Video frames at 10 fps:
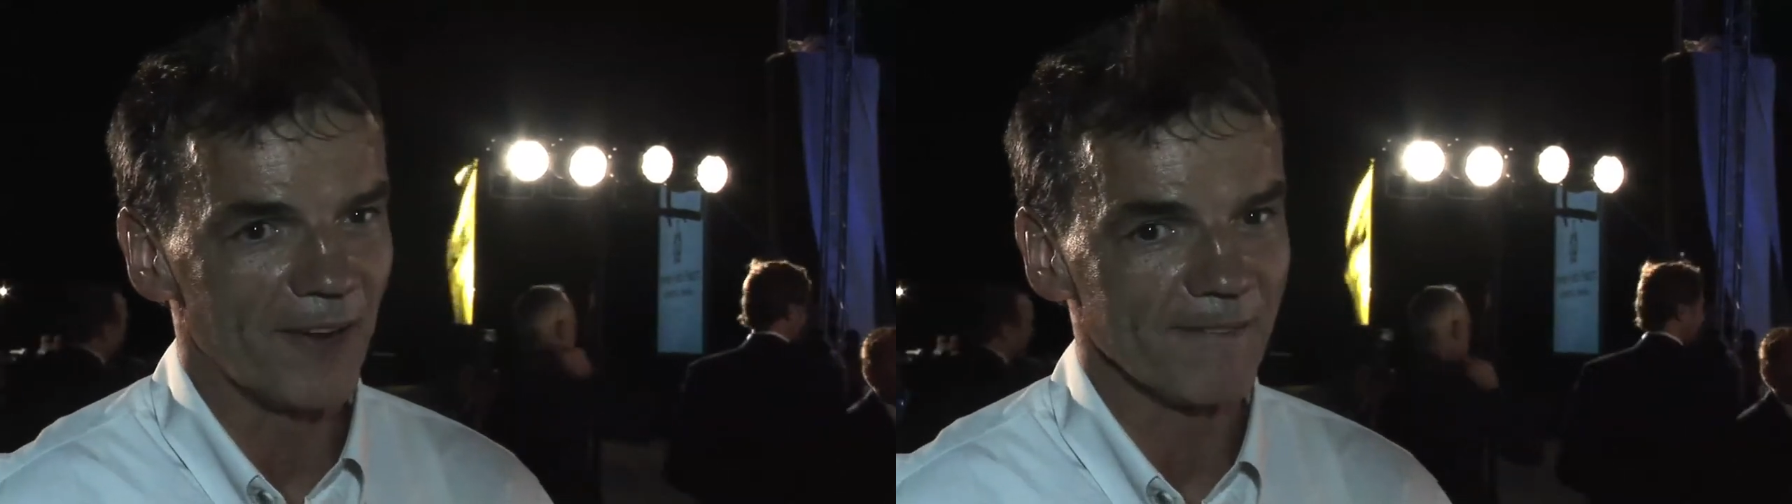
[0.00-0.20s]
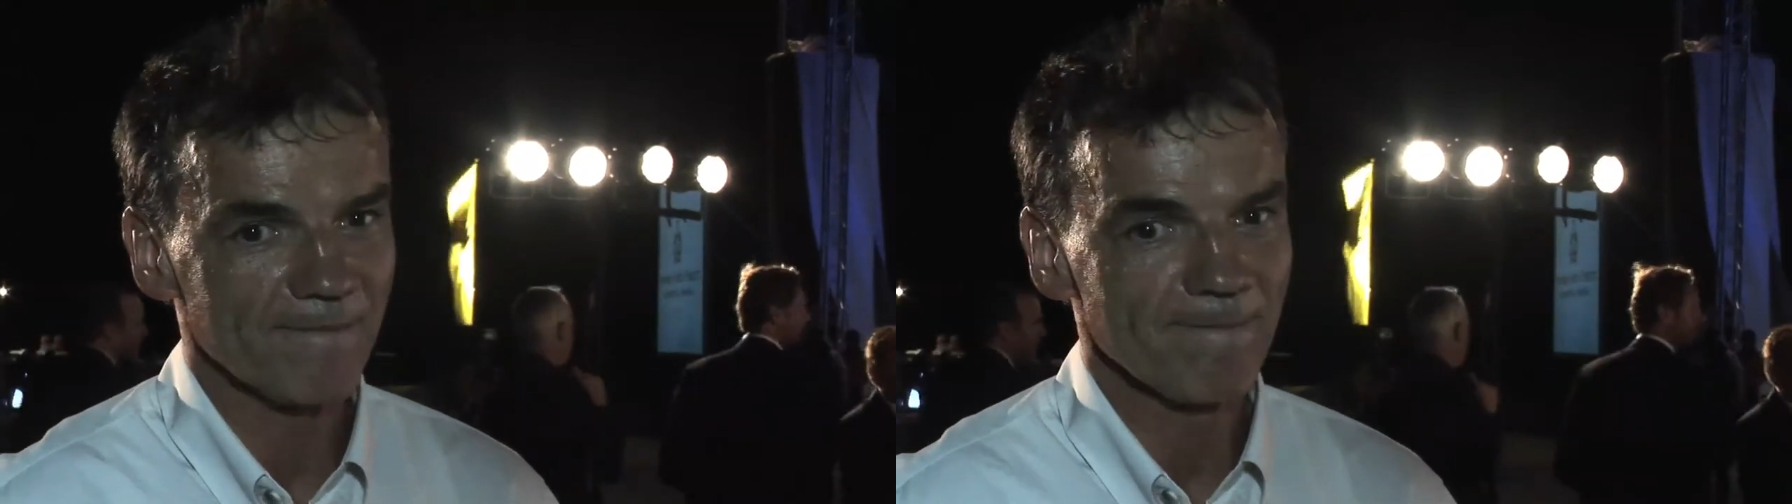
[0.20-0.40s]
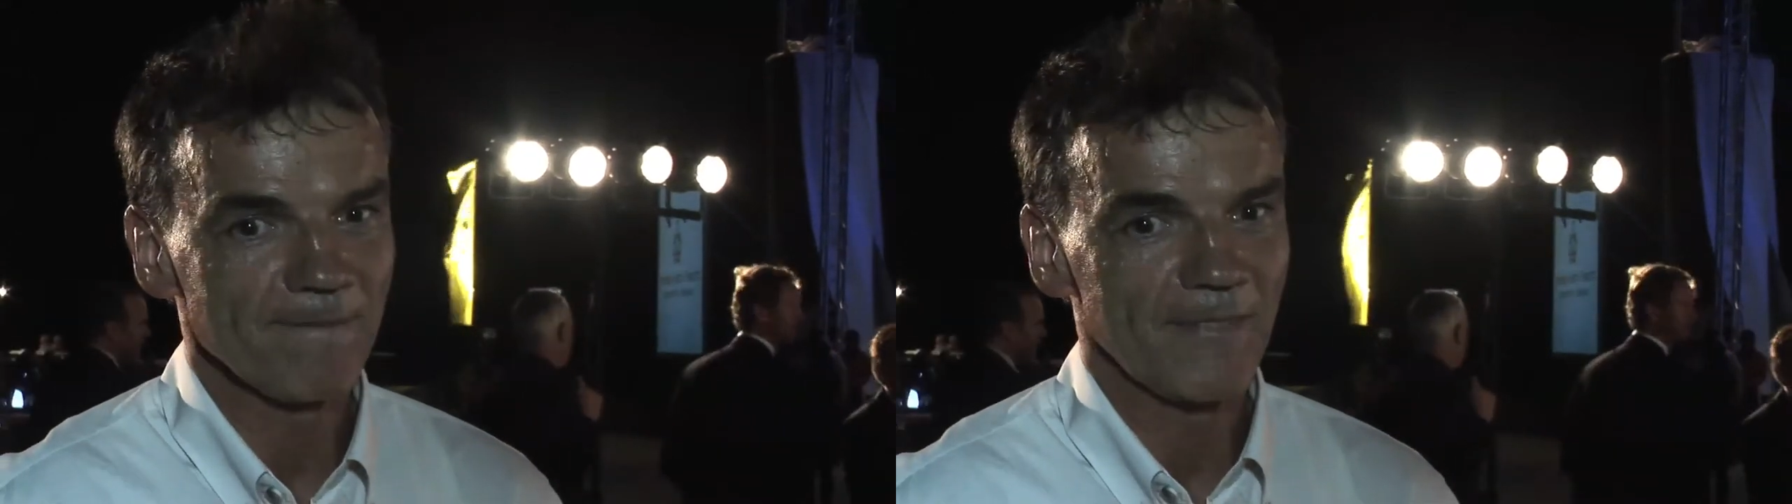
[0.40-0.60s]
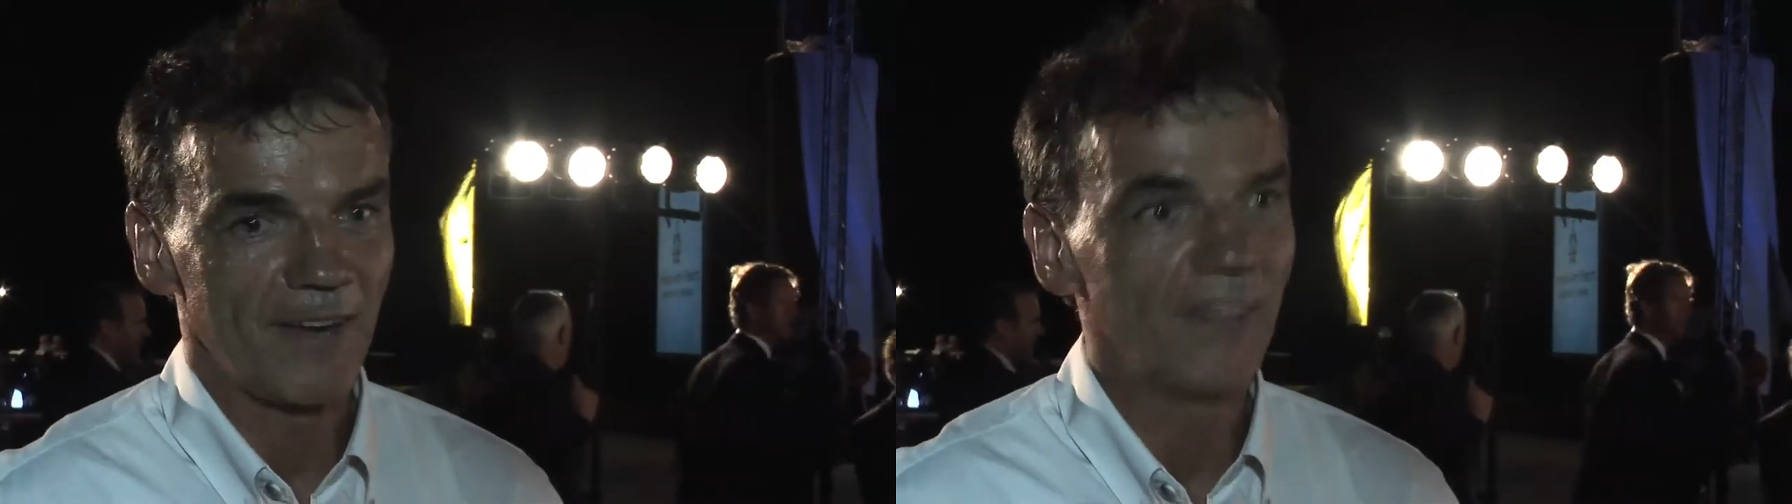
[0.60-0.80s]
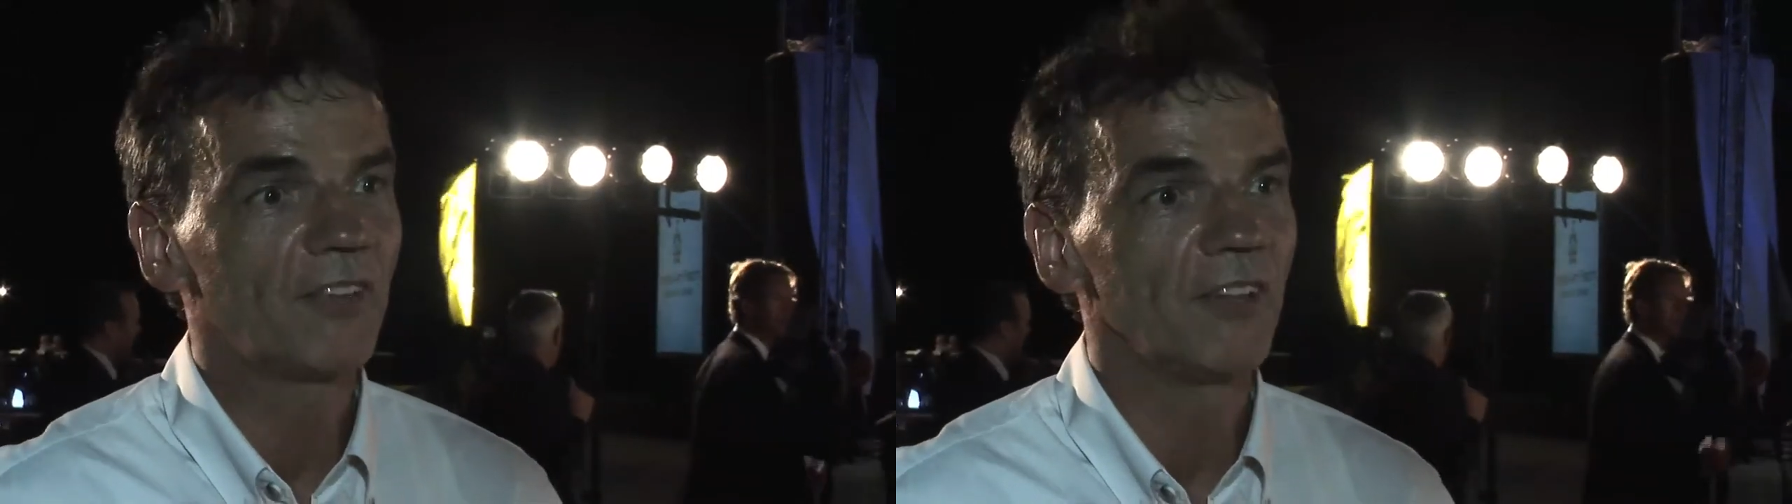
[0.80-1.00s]

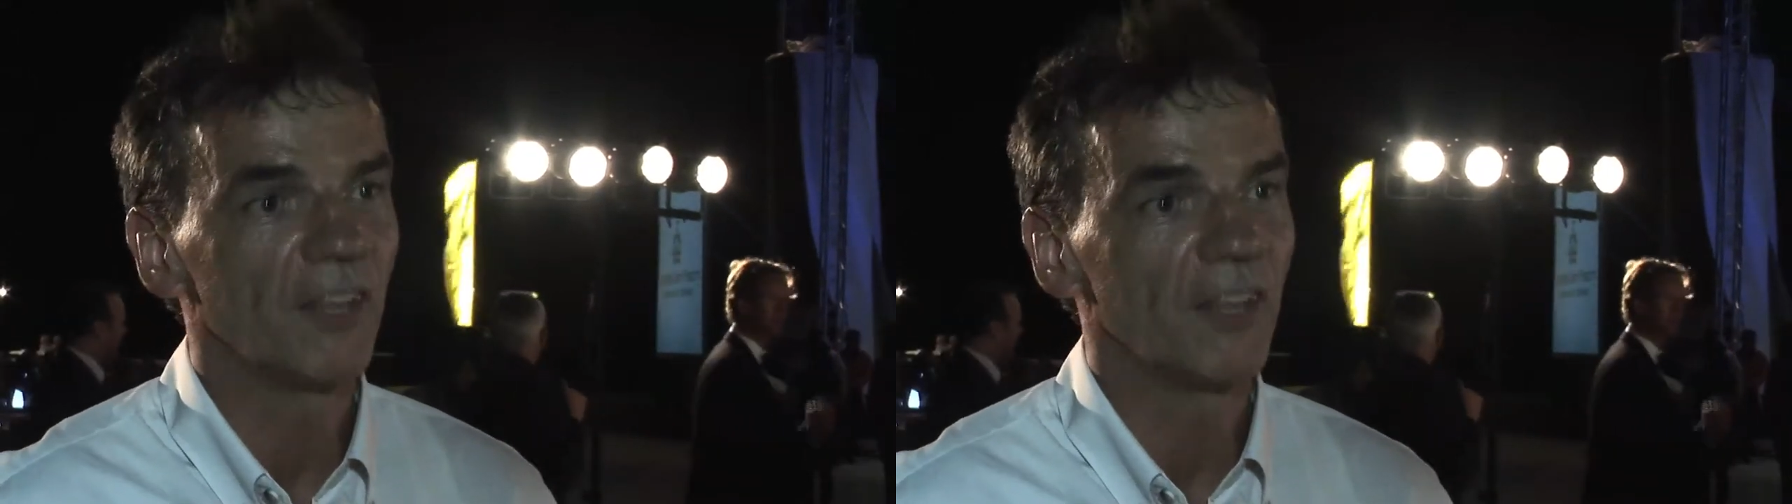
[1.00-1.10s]
and let's see,